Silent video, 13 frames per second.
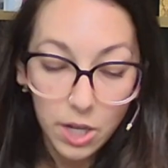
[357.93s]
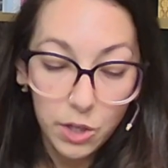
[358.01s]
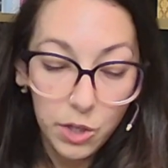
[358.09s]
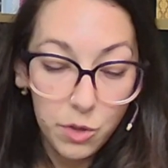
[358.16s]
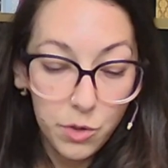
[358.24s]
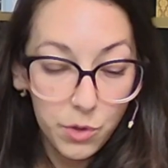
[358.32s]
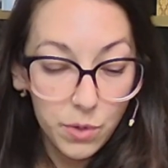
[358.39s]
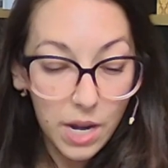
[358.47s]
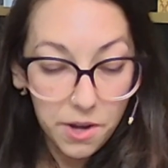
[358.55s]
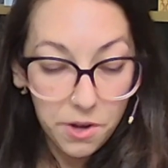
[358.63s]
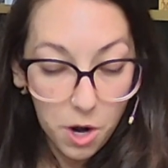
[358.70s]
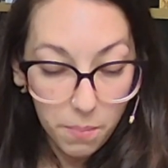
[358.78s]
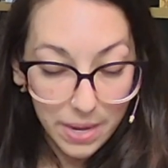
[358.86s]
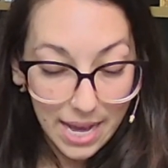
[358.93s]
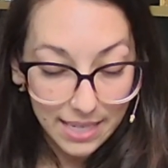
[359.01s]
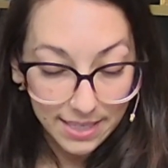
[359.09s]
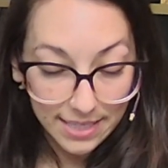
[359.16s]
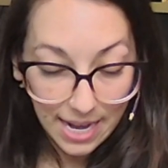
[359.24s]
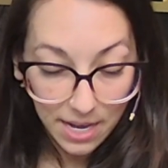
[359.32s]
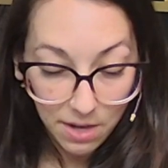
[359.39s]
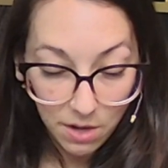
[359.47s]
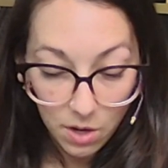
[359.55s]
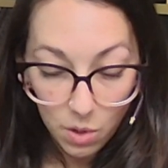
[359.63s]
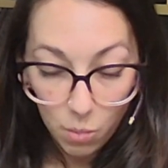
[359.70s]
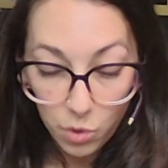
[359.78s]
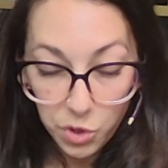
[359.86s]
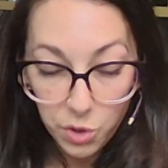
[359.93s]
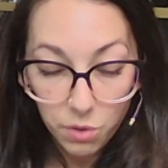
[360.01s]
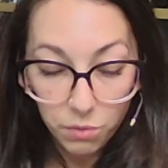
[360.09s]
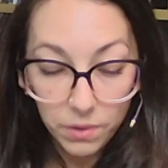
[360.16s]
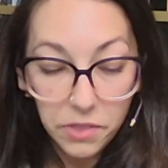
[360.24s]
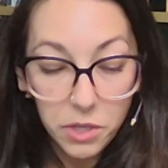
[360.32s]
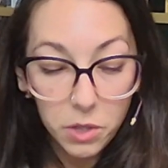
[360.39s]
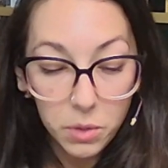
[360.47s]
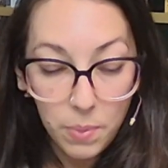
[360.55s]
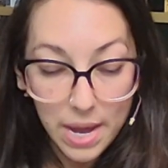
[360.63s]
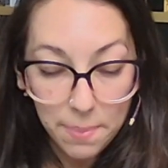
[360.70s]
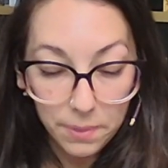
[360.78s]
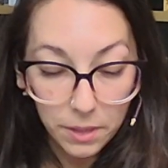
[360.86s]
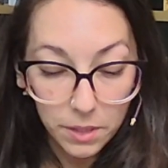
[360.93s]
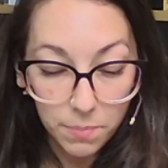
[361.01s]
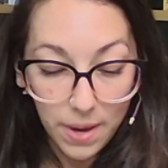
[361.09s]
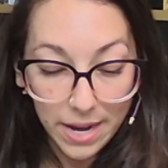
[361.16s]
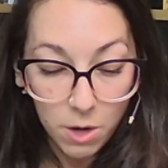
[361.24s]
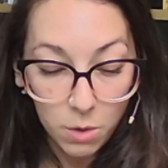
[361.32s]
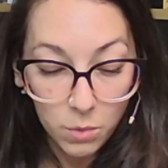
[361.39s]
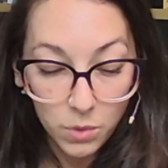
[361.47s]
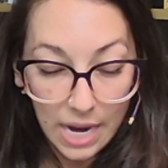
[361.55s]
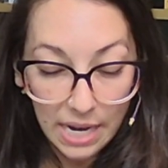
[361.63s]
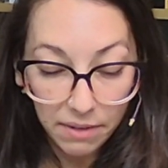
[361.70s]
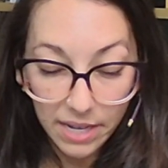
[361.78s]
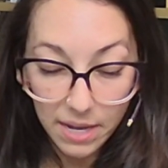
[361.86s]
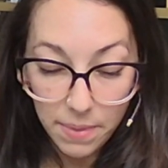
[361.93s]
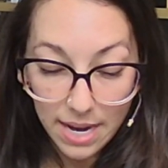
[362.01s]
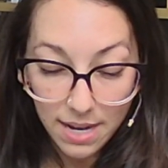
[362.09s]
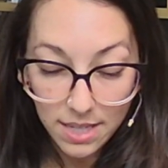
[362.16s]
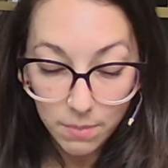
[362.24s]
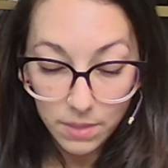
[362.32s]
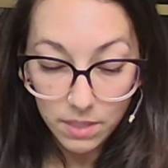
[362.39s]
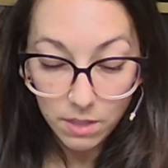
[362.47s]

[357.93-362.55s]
"You do not know me," I said. "When you have read those papers, my own diary and my husband's